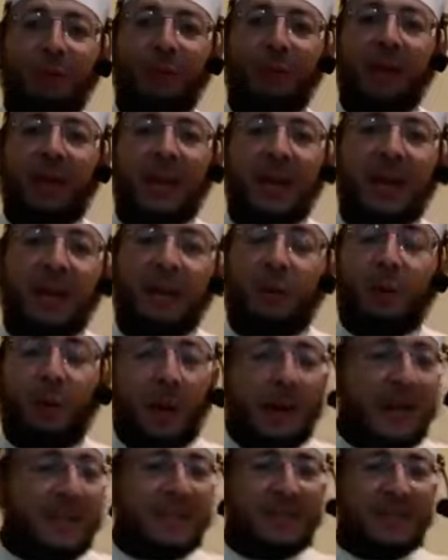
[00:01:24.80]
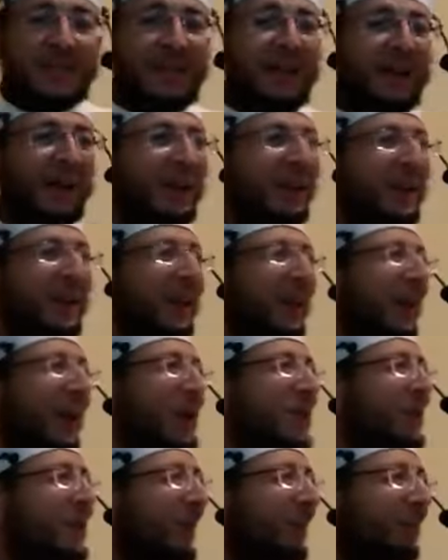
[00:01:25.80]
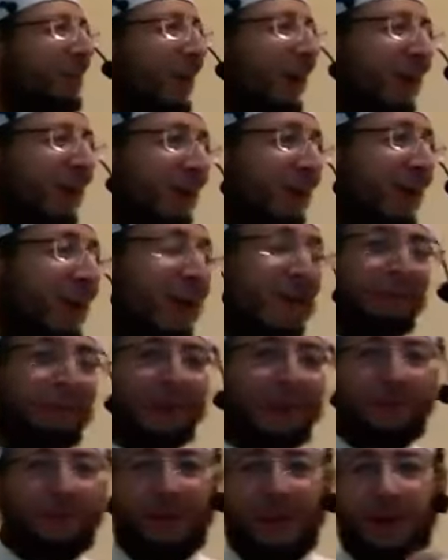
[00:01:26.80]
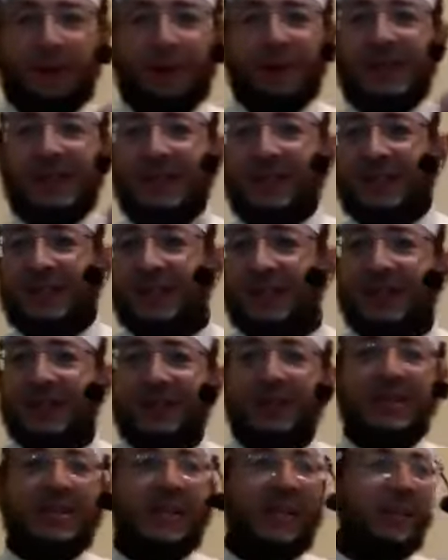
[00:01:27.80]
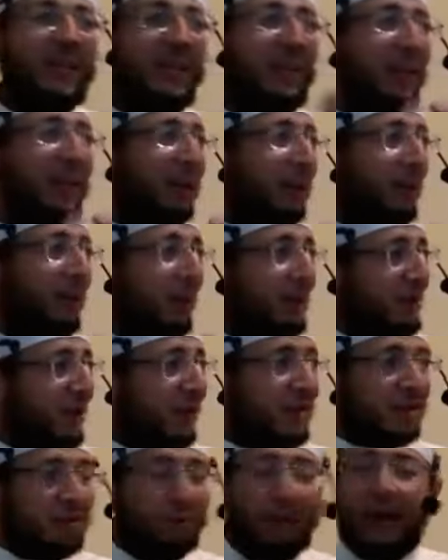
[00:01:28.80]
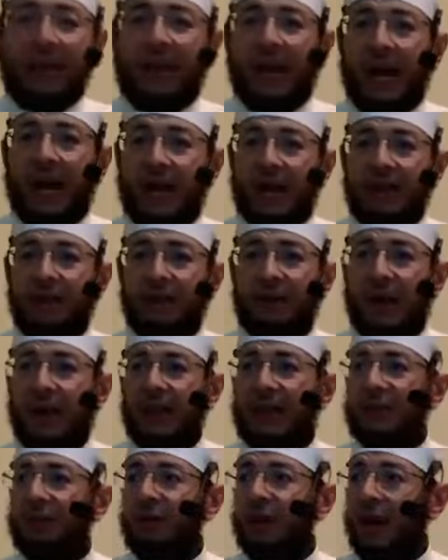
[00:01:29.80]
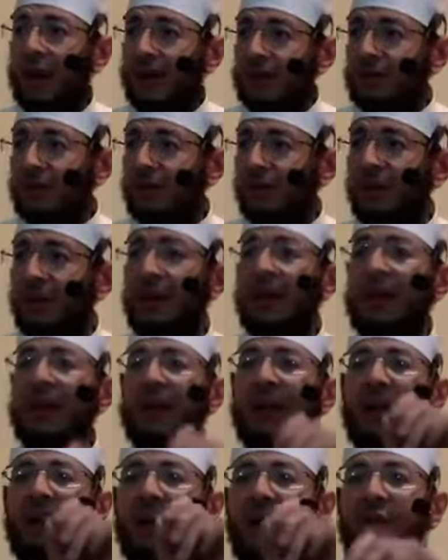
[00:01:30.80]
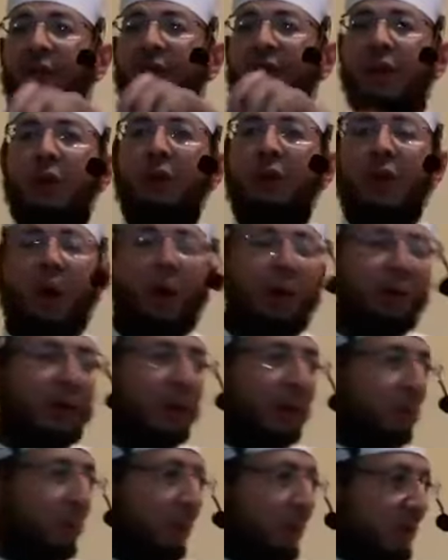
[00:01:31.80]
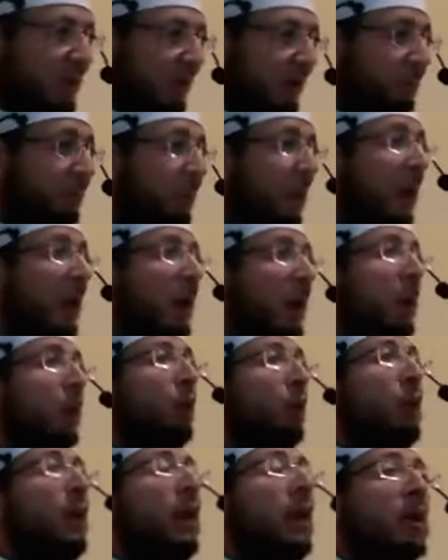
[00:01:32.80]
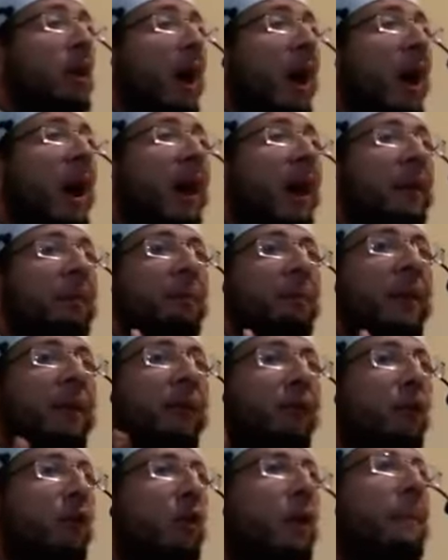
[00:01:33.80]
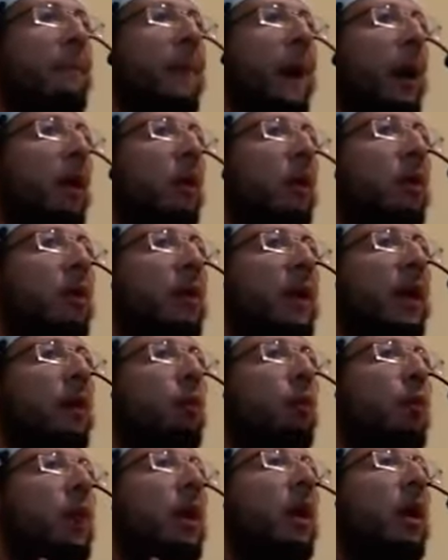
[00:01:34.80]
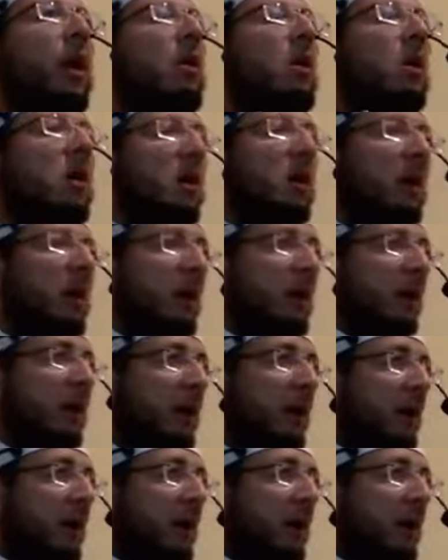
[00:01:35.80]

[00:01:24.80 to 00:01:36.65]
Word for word: we can quiz a large number of the brothers and sisters and you just write, write your answer if you know the question. We talked before about that we are